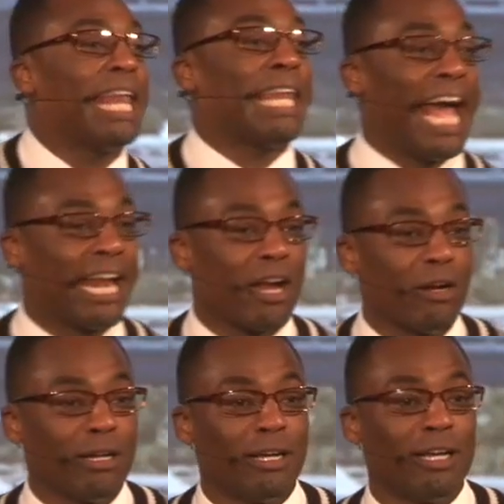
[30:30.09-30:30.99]
later,
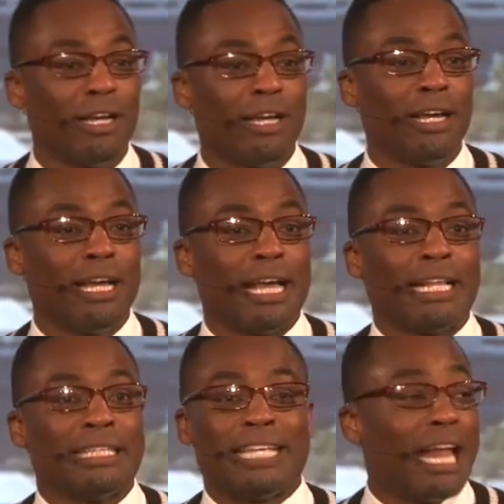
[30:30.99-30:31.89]

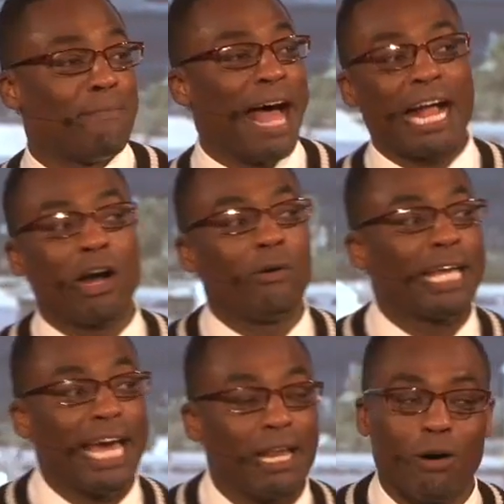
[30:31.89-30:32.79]
then I'm not going to
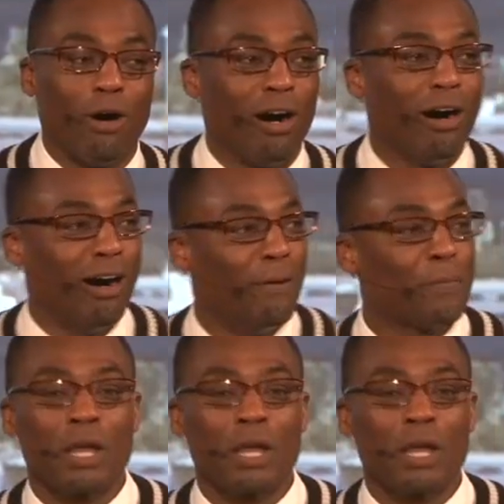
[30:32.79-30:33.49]
get it.